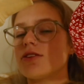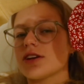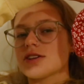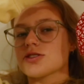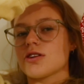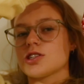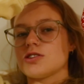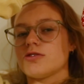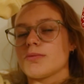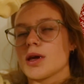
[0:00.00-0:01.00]
looking
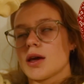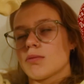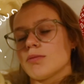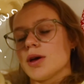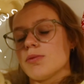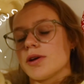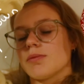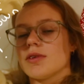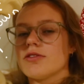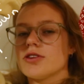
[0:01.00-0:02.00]
scrunchie from me.
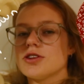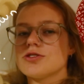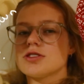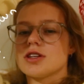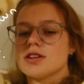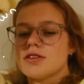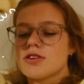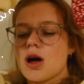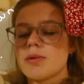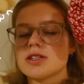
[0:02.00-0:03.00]
Maybe. If you're interested, leave
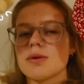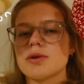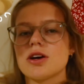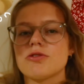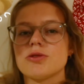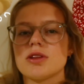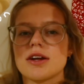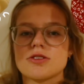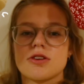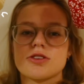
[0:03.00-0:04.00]
a comment down below if you would
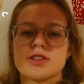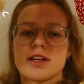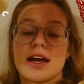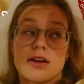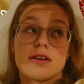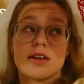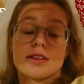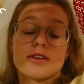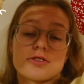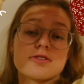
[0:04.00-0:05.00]
like a scrunchie, and I
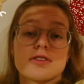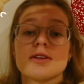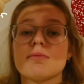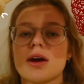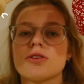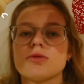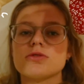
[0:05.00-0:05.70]
can literally mail you a